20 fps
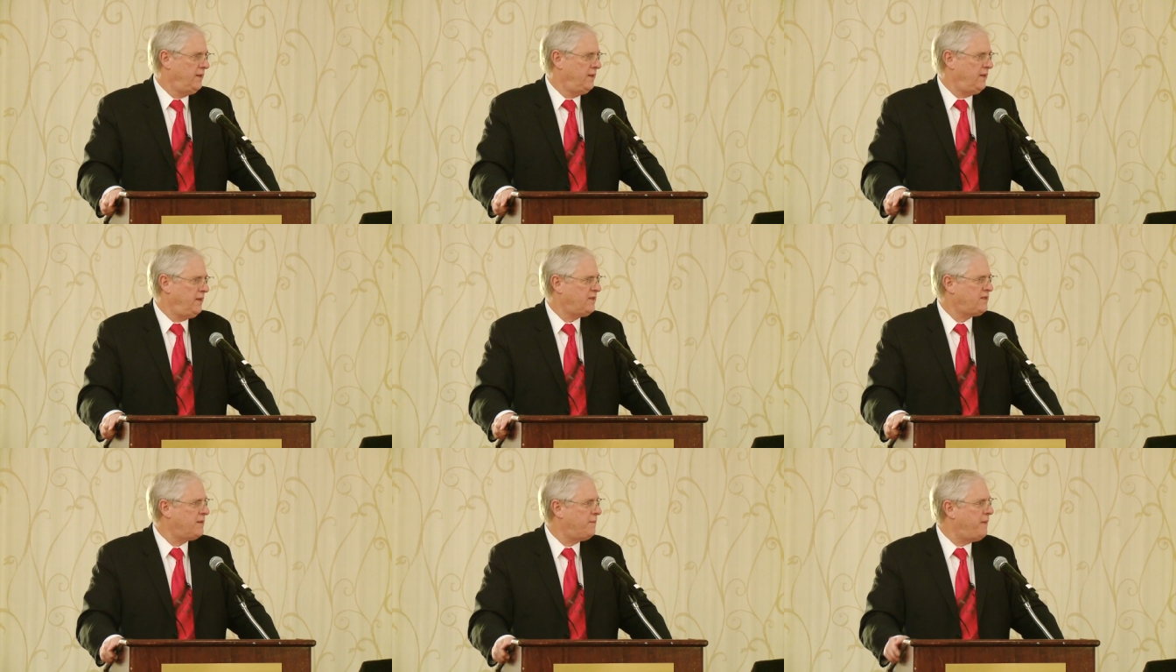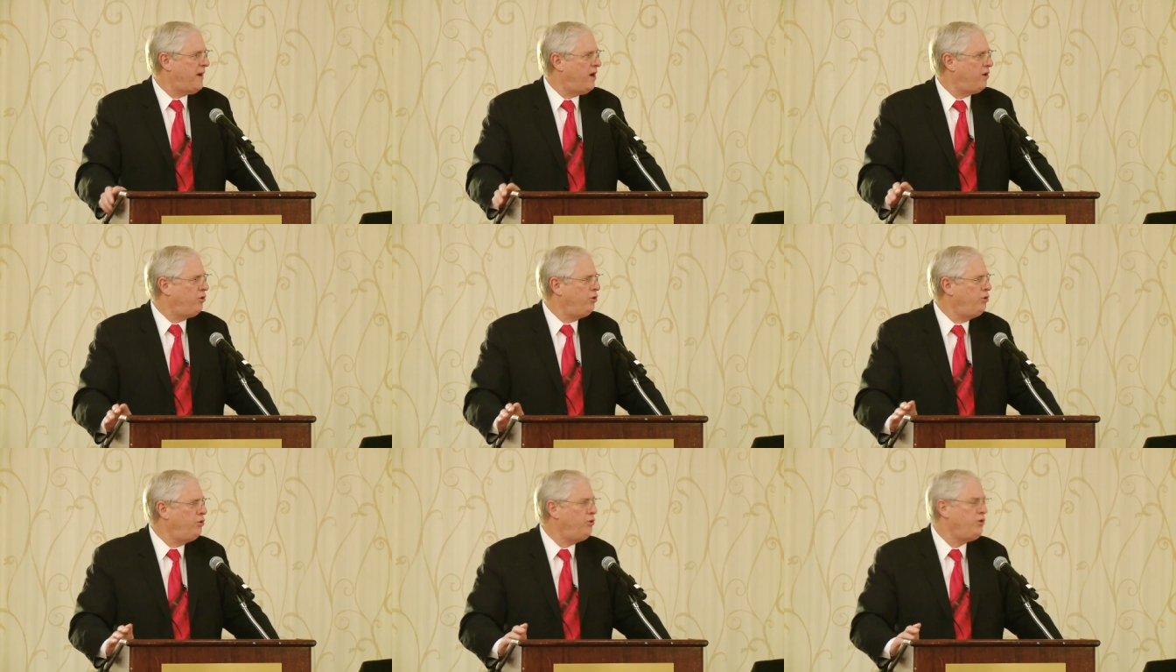It's
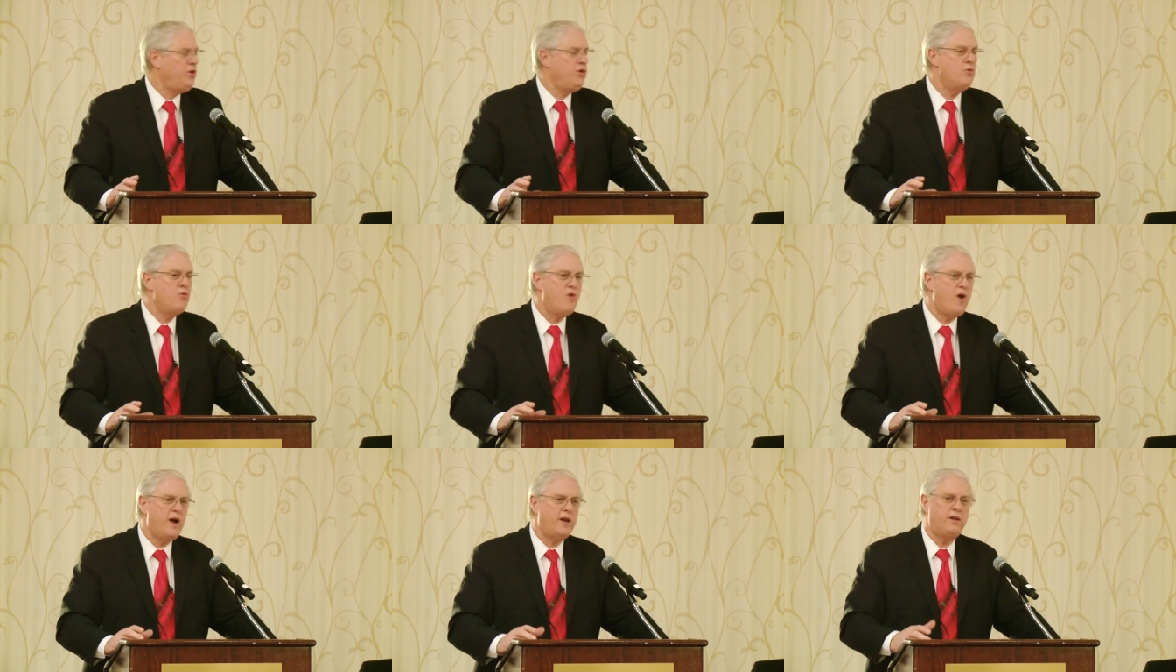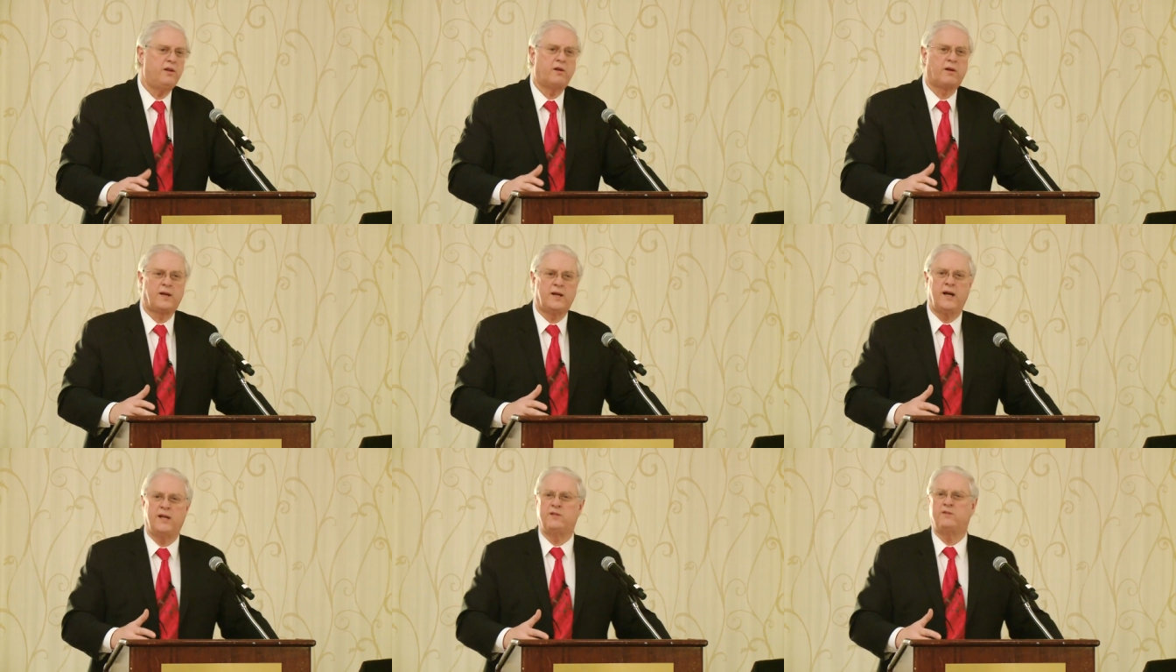about who you want your
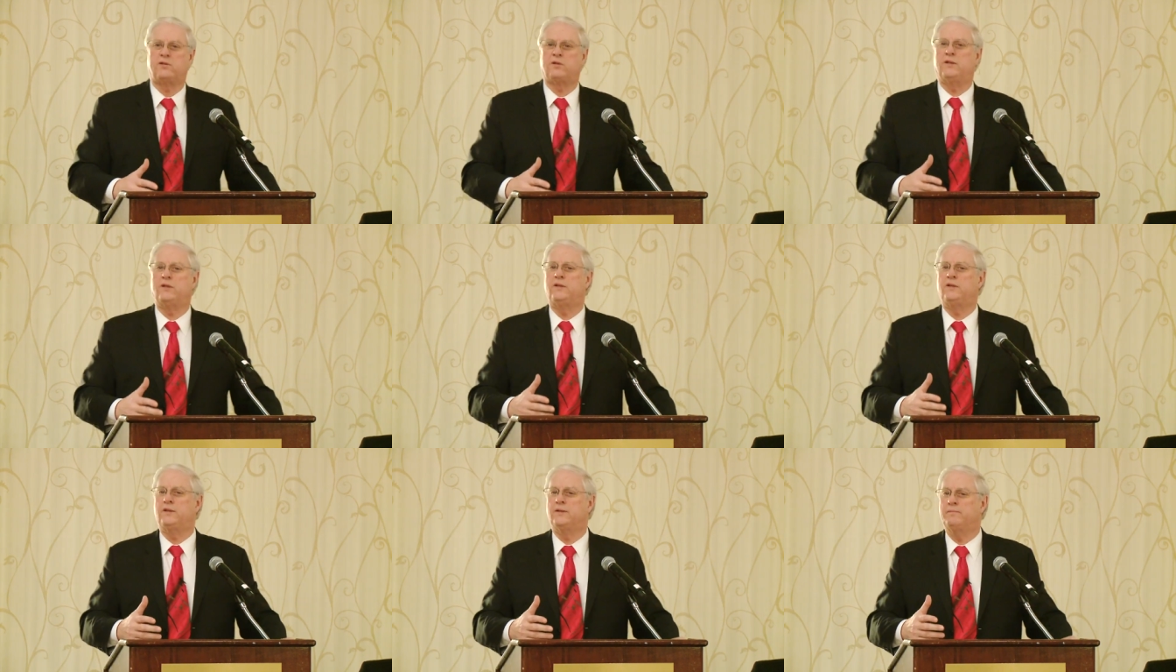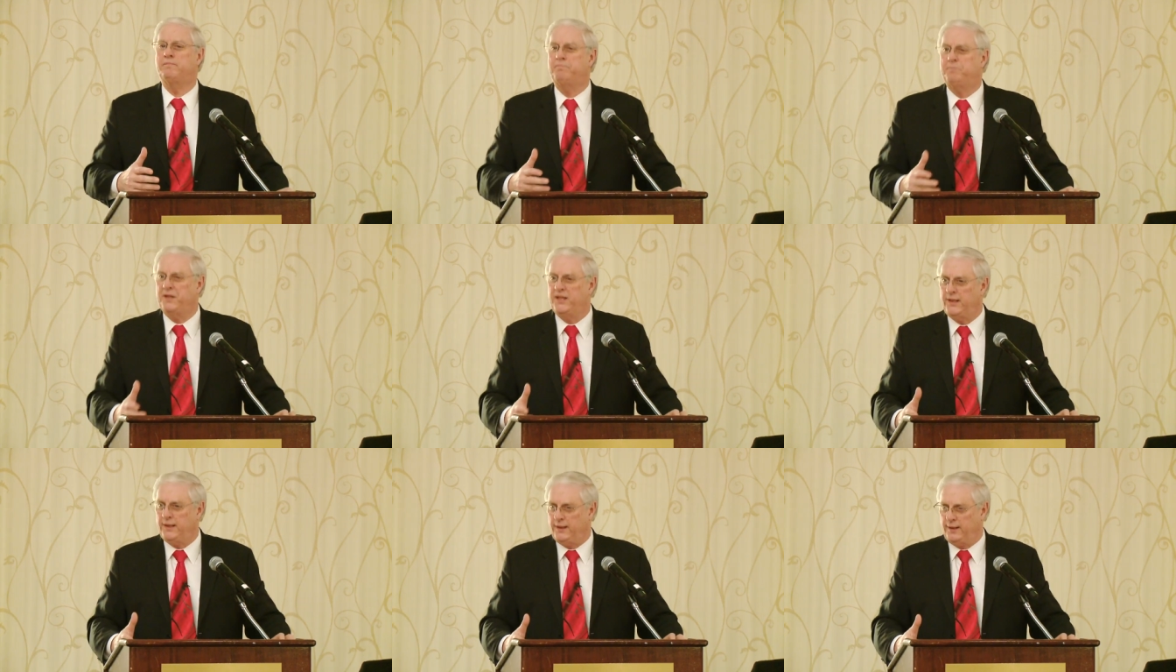country to
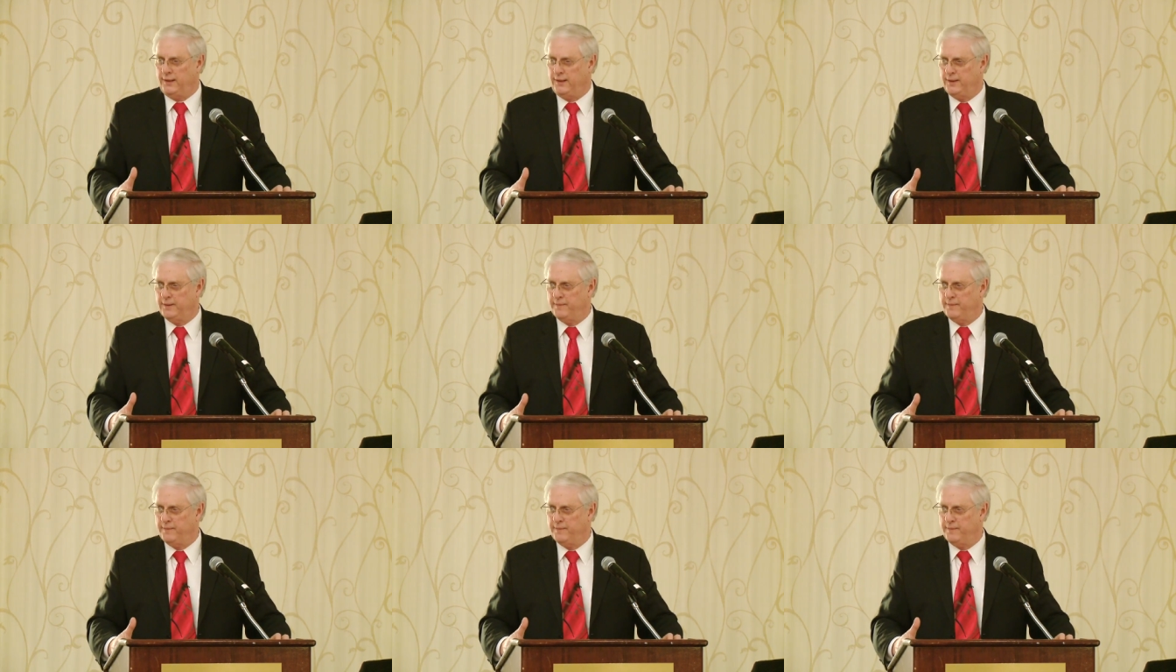be.